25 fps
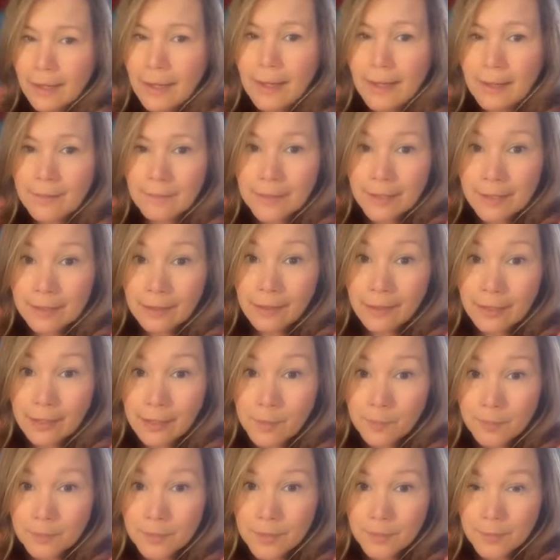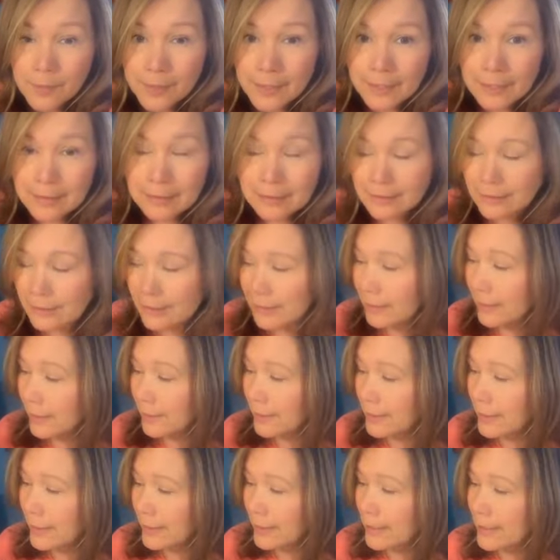that'll help the paint
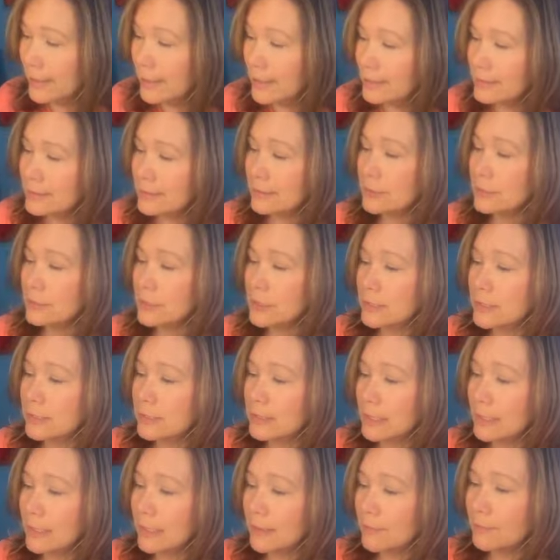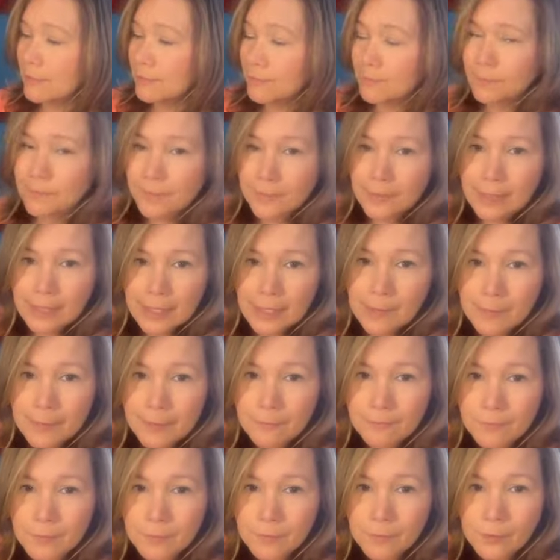adhere, I guess, and just keep
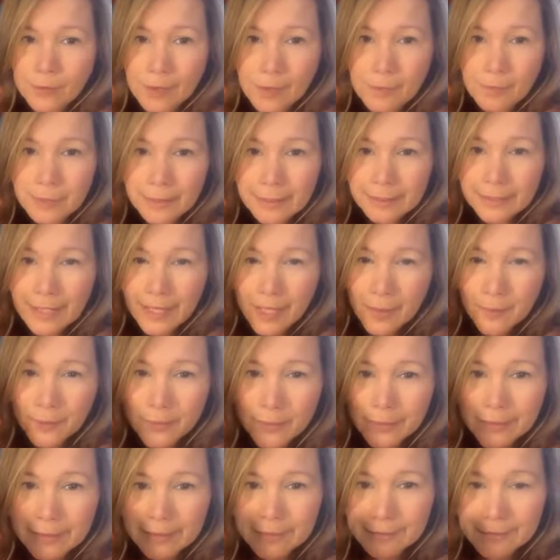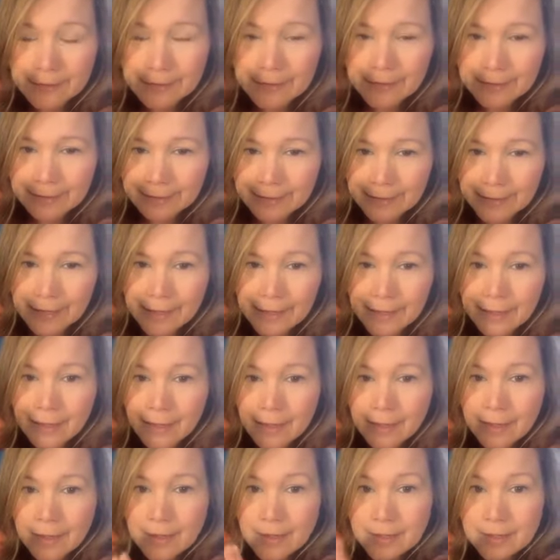it from crumbling up or anything like that.
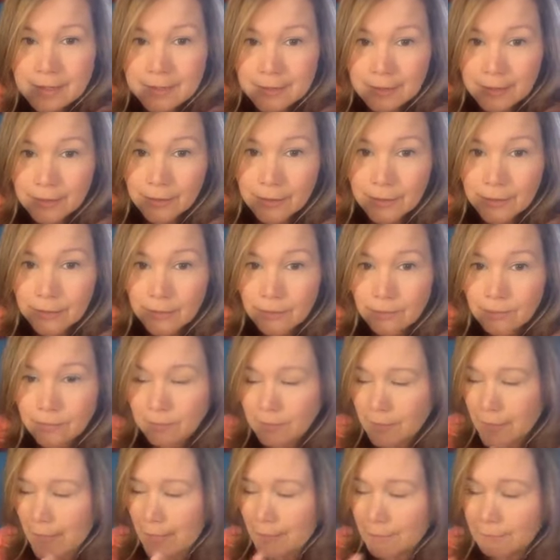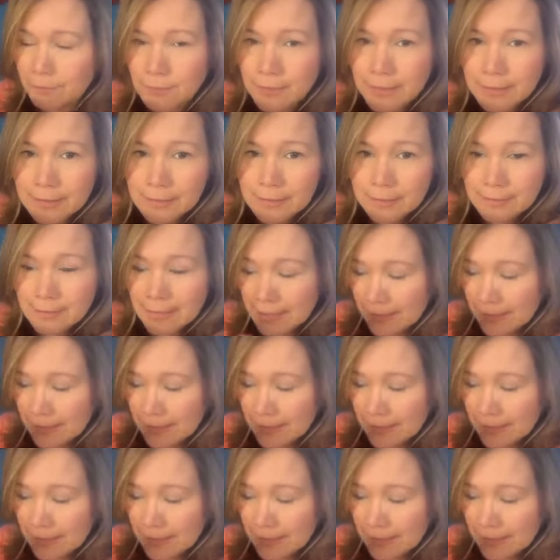So after I do